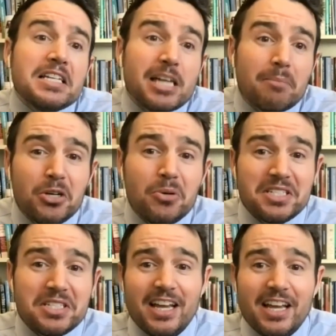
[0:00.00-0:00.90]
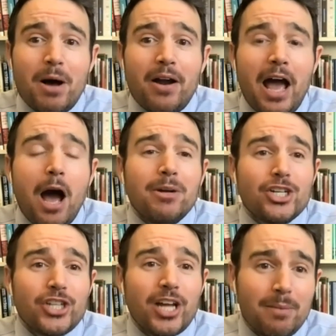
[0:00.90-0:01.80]
Step two is to think about how
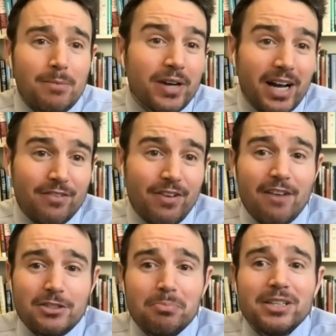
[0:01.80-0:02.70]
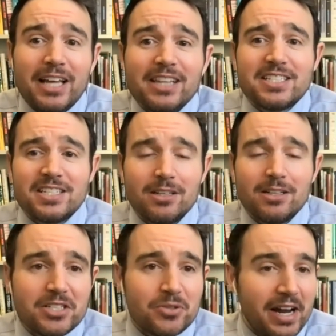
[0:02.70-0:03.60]
much time you kind of have to plan the
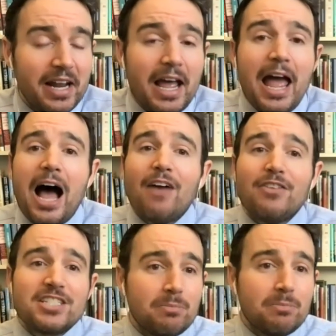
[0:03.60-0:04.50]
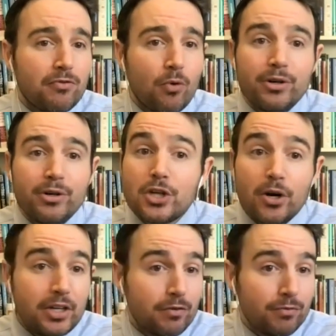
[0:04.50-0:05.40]
syllabus, right? Obviously, before you're
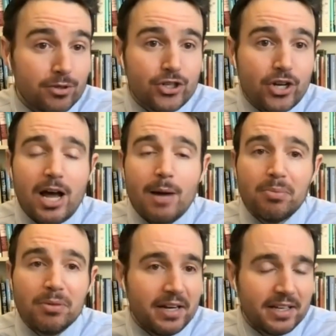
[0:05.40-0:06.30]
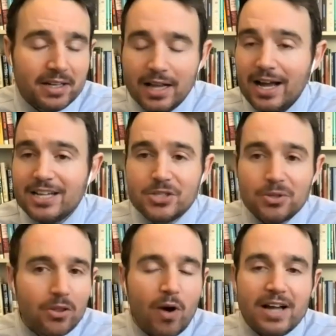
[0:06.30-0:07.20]
starting your first job or planning a class or
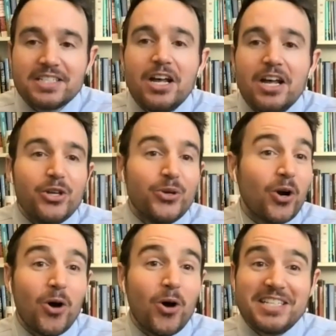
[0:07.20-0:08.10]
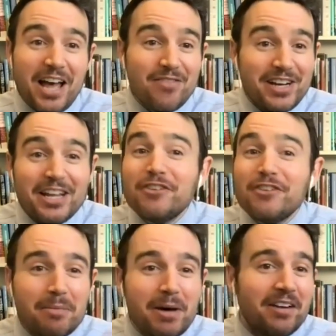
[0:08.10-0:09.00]
otherwise, you don't always have an
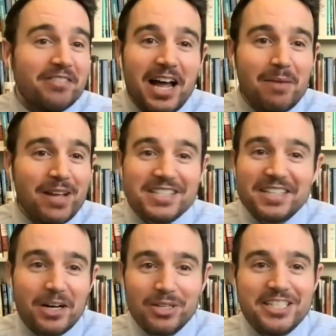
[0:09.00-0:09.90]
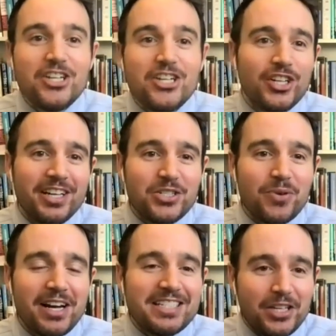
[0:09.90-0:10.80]
infinite amount of time. That's a lot of what teaching is,
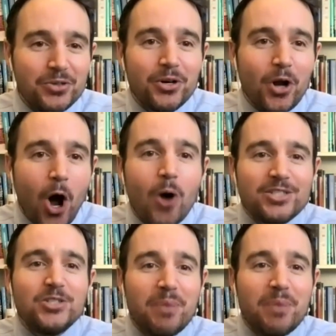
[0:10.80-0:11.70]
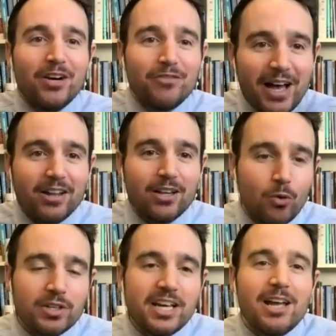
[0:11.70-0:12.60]
right? Is that you could always do better if you had a little
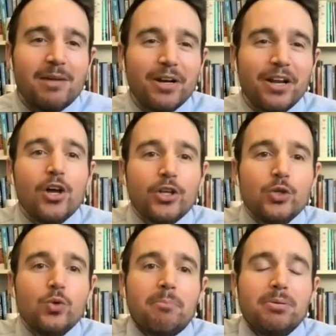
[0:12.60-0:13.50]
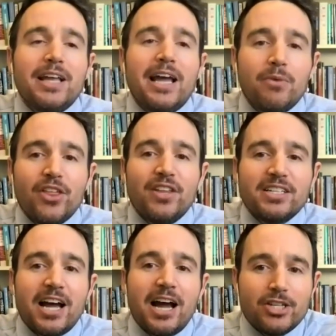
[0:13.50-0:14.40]
more time, but you want to plan within the
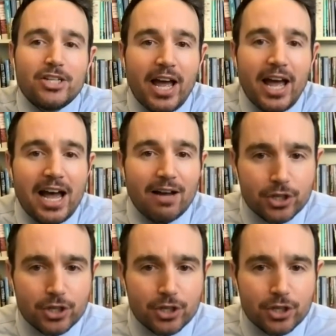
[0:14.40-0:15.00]
time that you have.